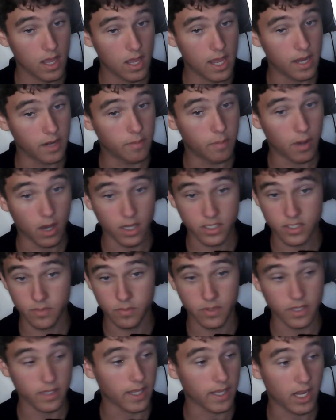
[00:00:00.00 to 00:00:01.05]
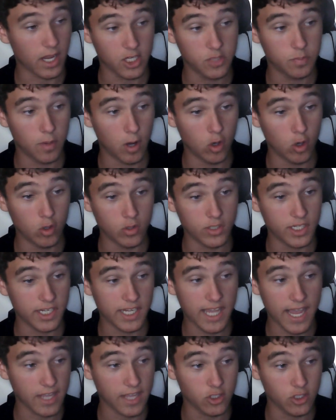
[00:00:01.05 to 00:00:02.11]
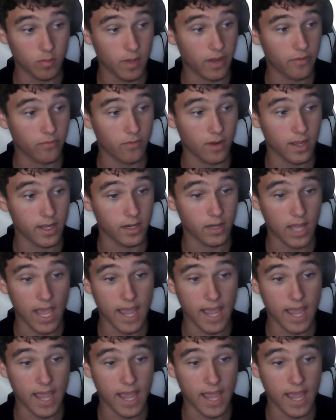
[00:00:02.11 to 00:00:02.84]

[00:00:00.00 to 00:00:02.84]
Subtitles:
and possibly like expose and cancel my friend